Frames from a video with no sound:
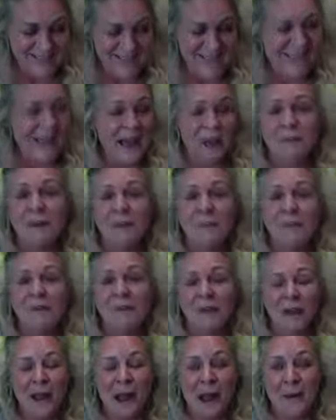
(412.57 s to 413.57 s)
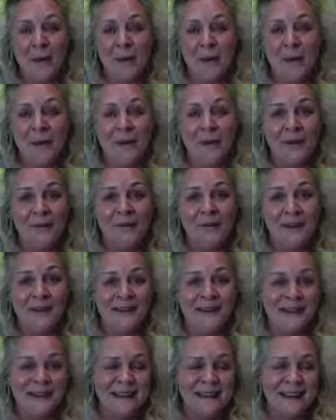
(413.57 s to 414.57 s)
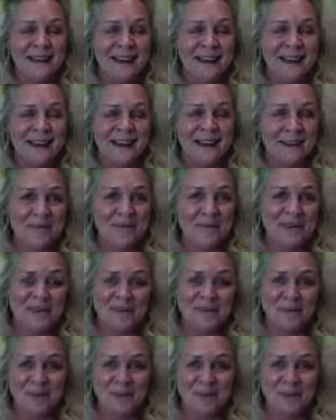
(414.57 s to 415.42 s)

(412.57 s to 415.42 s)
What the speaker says: come upon, but it's